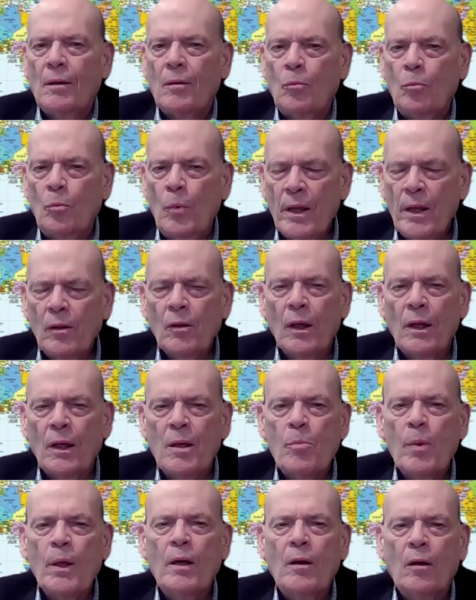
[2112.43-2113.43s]
really
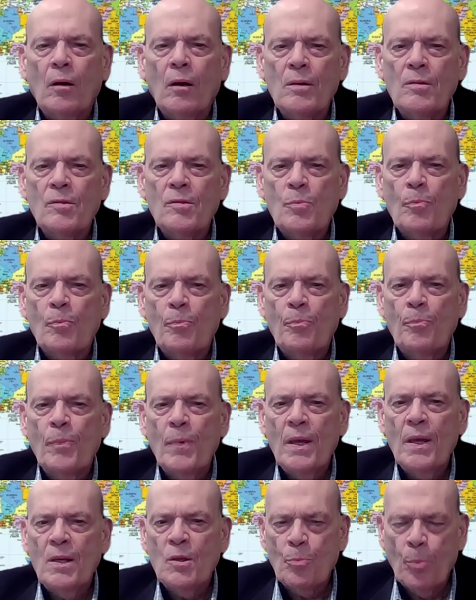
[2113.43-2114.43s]
because
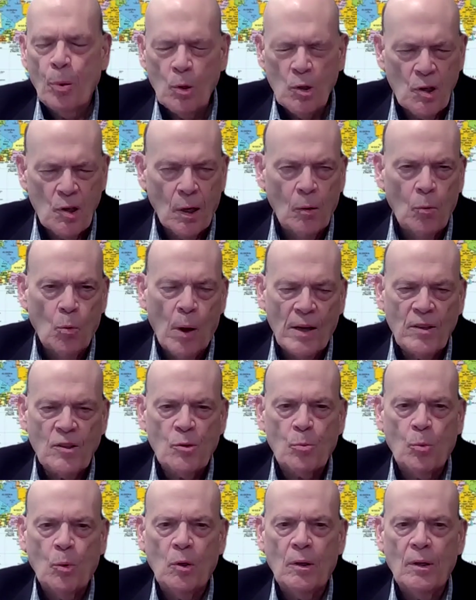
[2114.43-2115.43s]
he's pushing
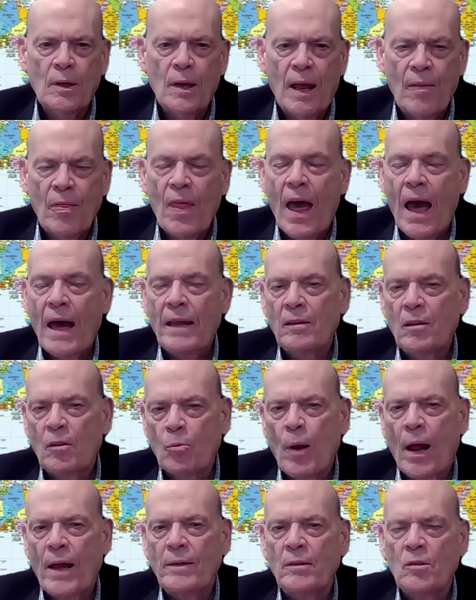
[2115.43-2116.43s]
westward and that
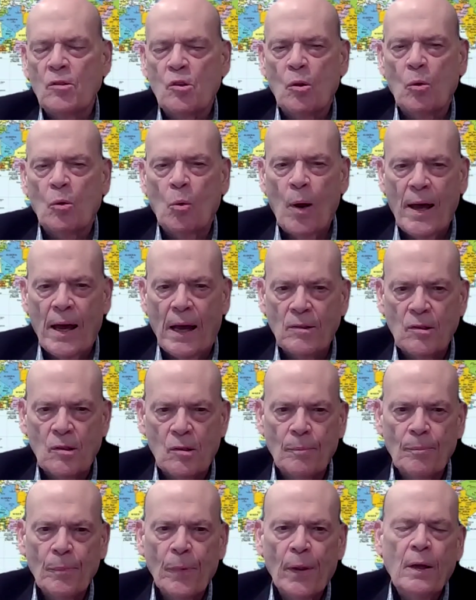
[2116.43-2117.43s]
threatens the West.